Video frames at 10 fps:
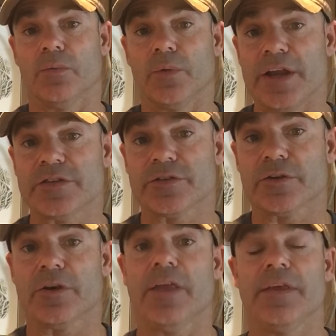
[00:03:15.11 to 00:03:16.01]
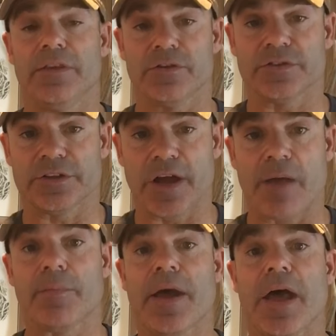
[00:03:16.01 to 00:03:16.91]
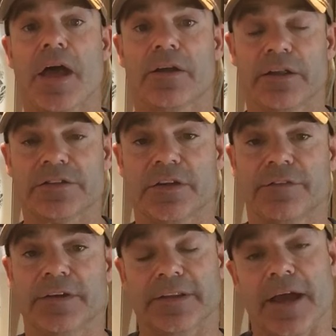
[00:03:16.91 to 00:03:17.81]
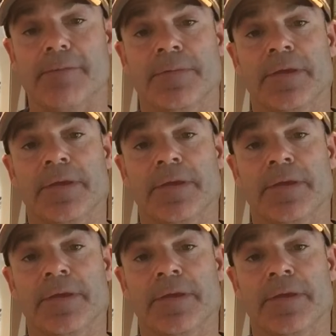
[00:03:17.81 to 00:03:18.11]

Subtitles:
Razor, and then there's a Diamondback and stuff like that.